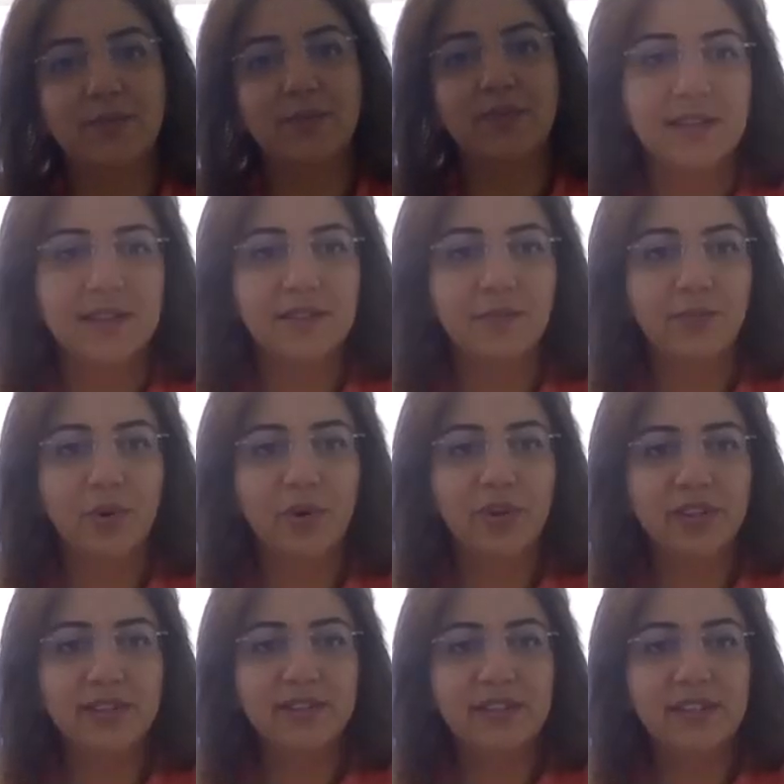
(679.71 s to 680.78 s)
The point
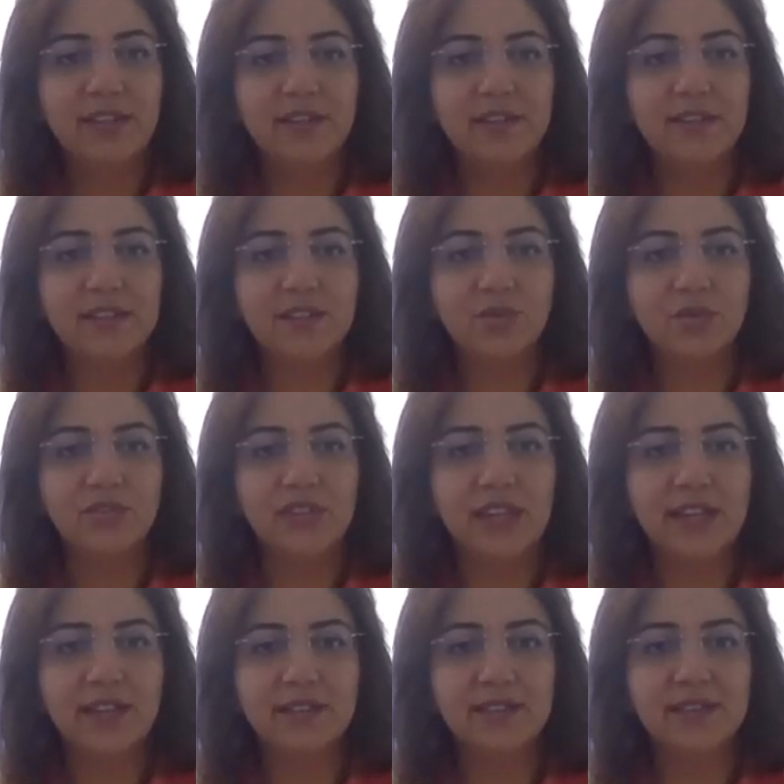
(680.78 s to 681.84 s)
here is to take
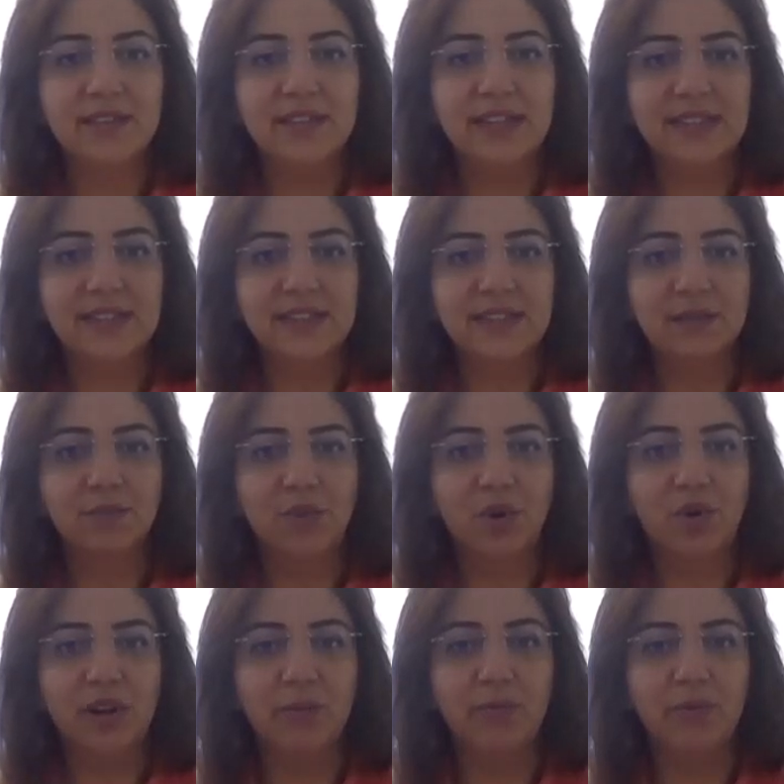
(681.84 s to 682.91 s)
the less is more
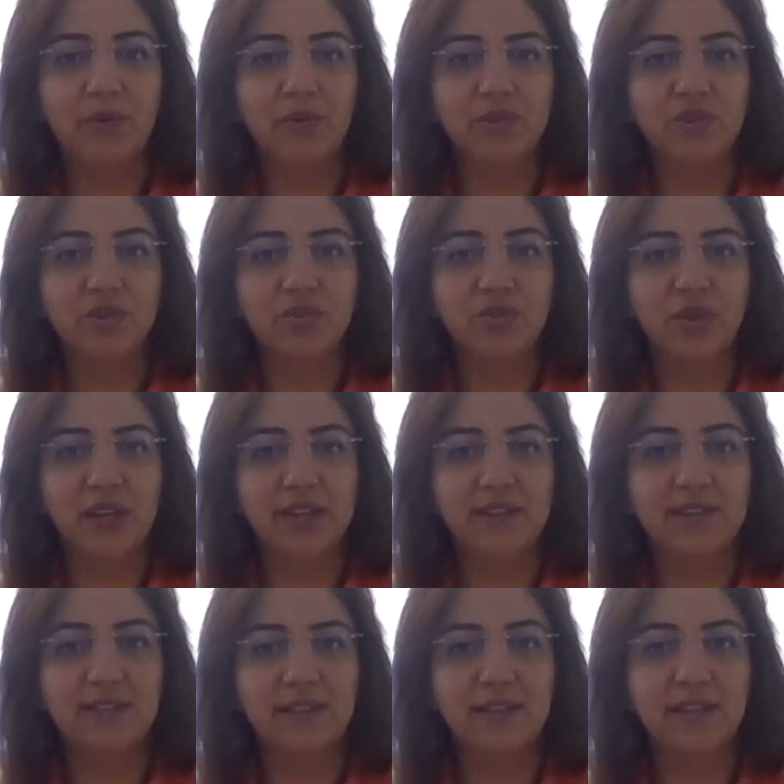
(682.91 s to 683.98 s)
approach to
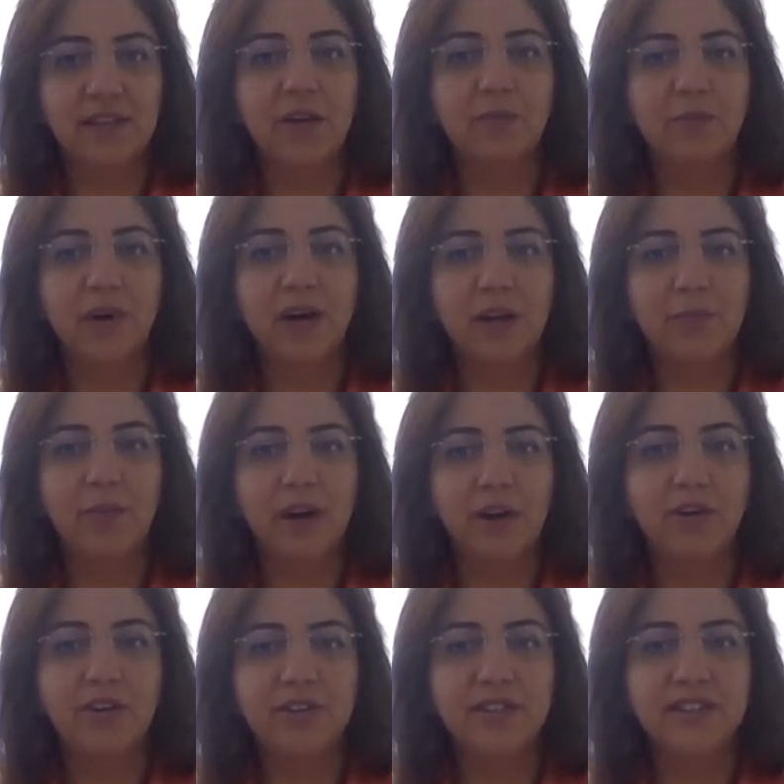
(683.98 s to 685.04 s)
editing by
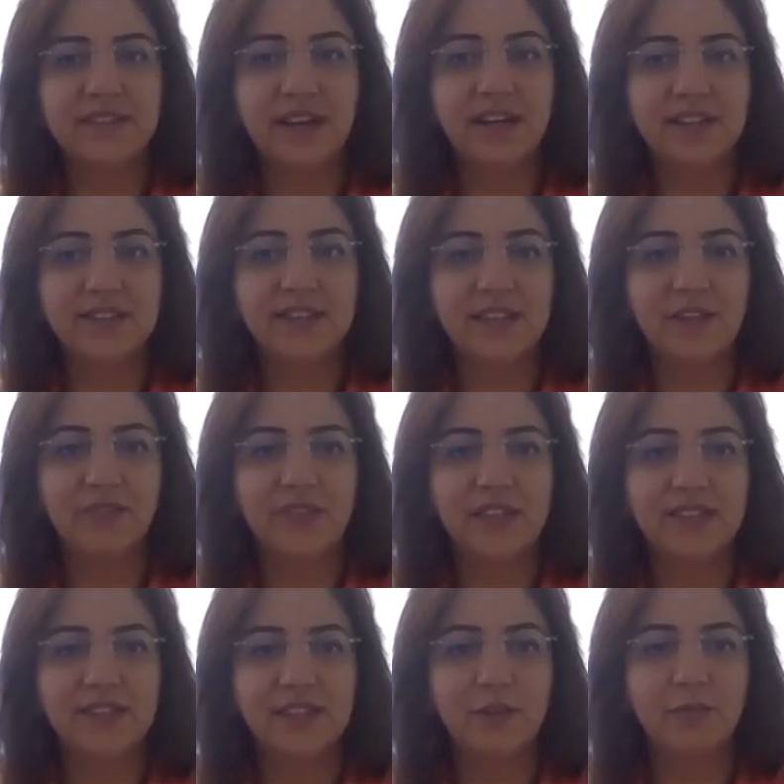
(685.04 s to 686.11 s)
prioritizing
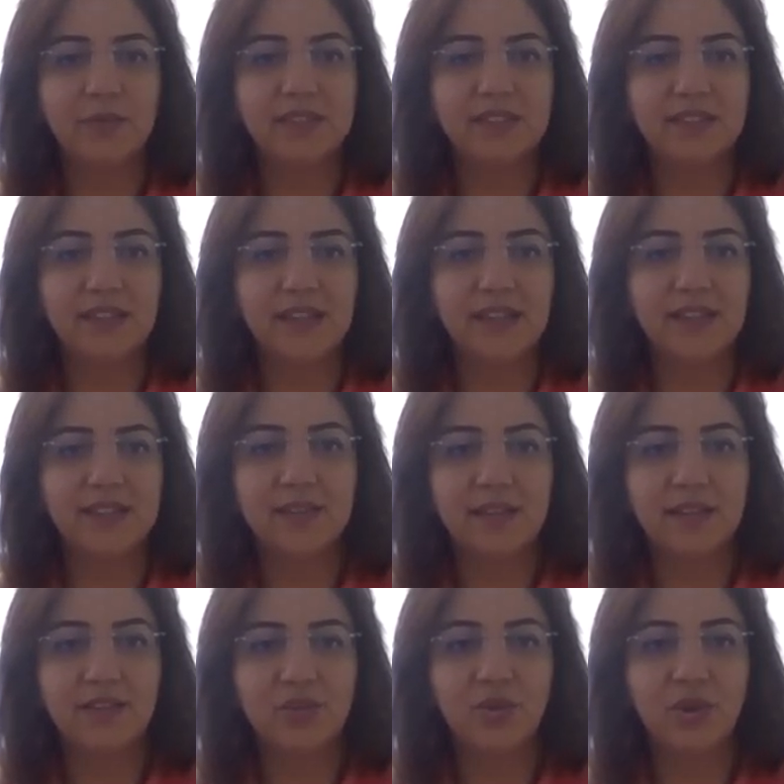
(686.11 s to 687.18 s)
fixing mistakes
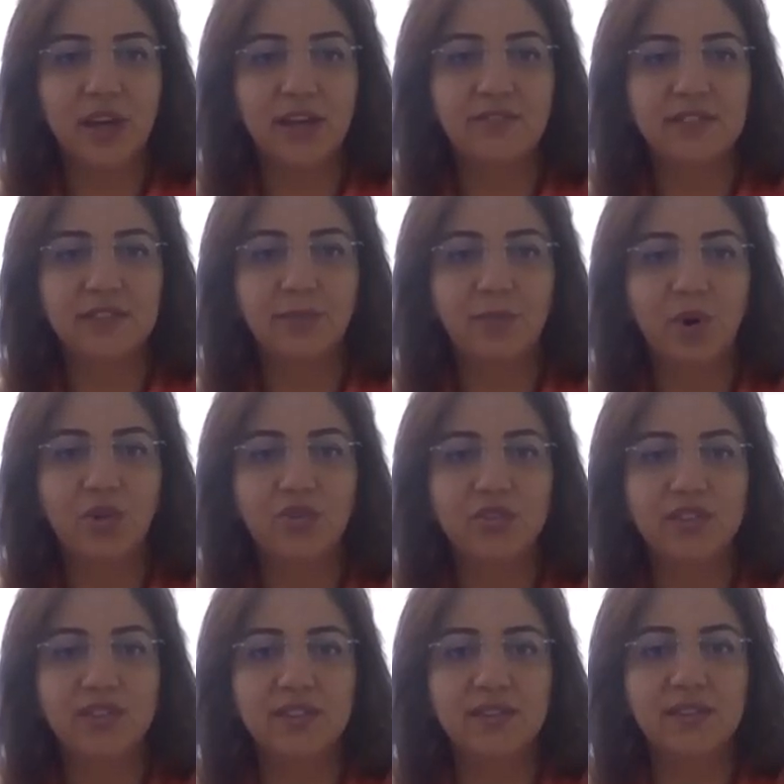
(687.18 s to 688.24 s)
that you have spotted
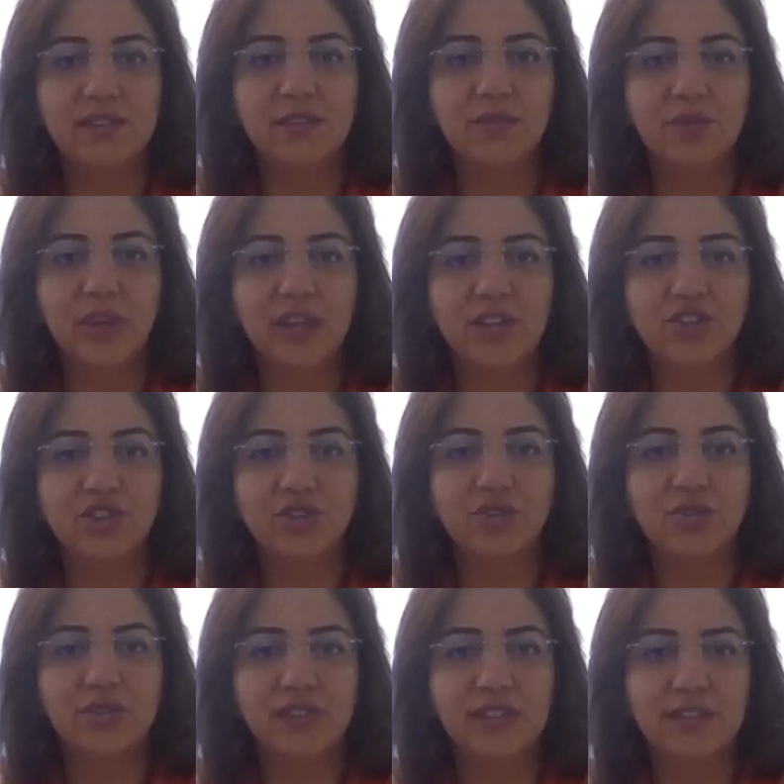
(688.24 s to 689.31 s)
to ensure
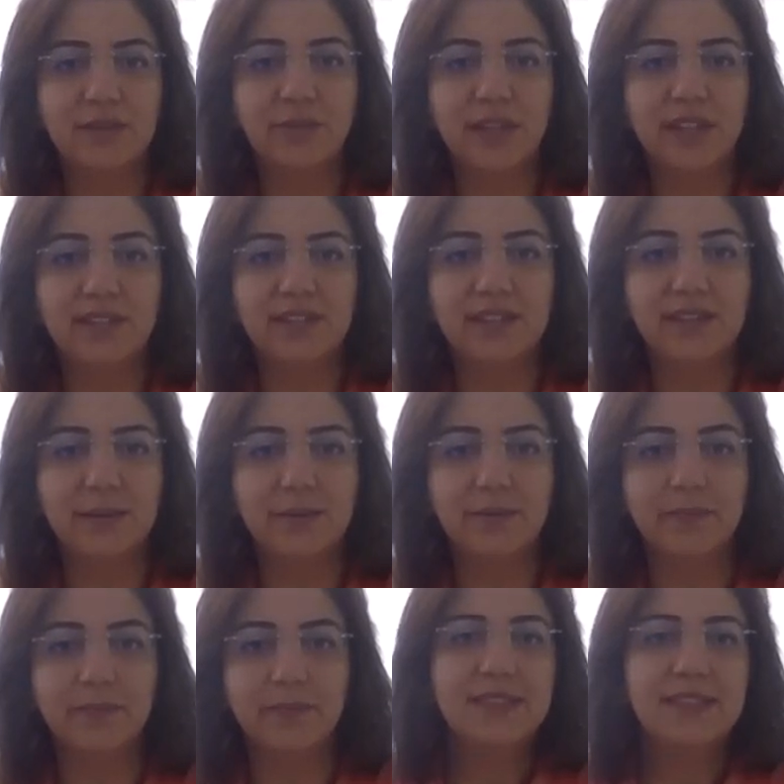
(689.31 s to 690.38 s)
readability.
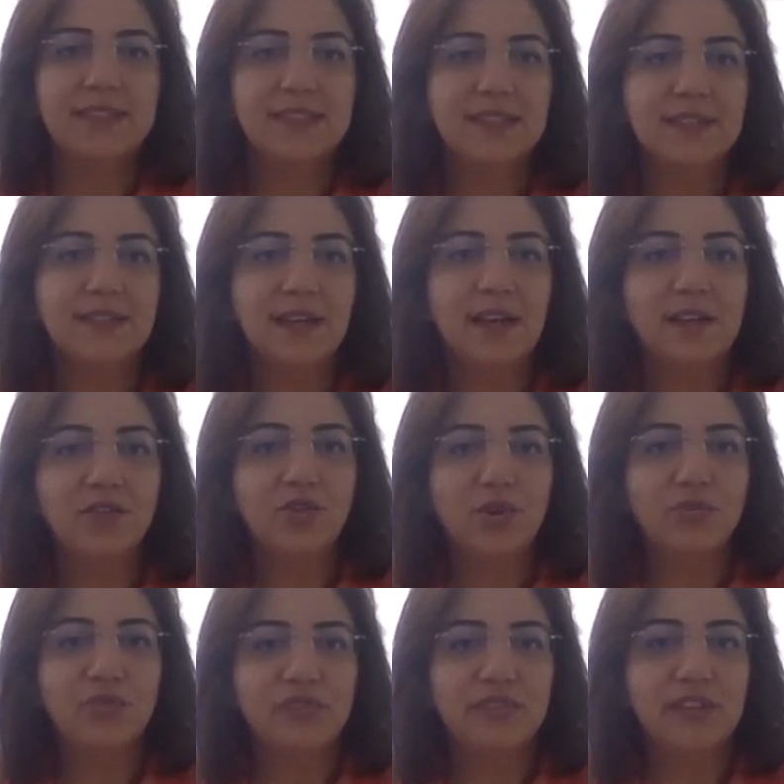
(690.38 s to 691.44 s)
This is the end of the
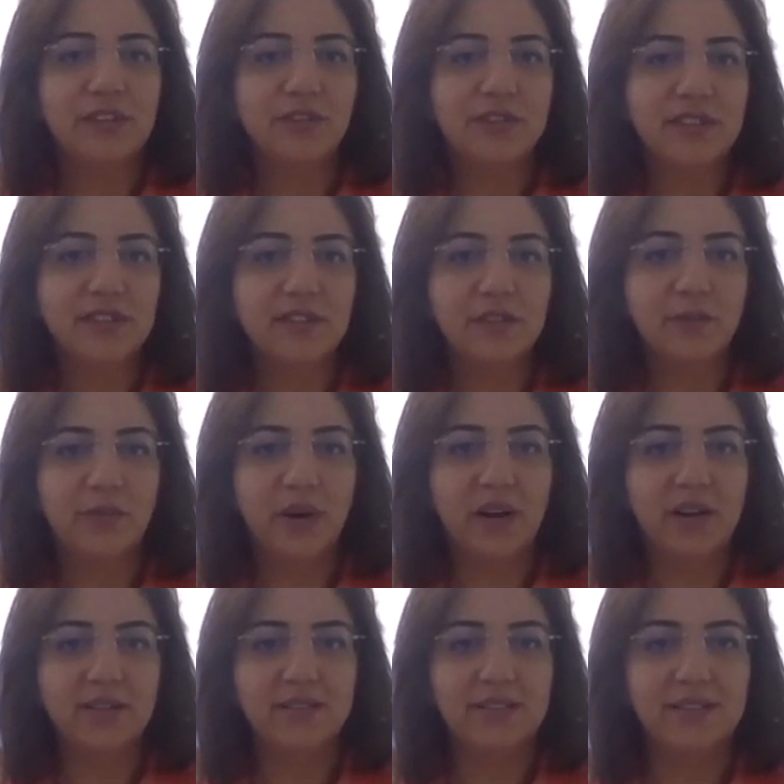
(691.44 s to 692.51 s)
theoretical
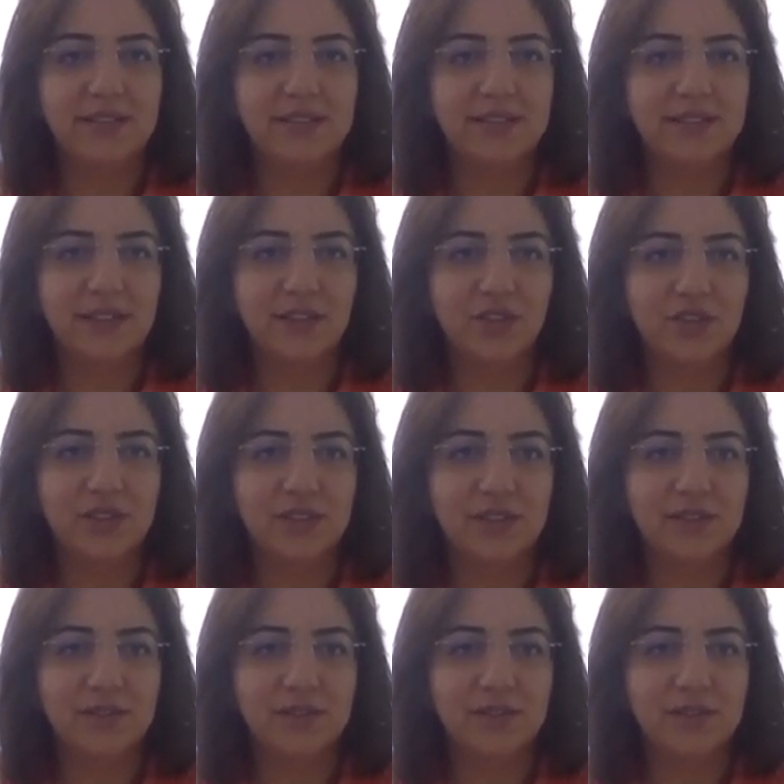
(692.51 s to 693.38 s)
part in this section.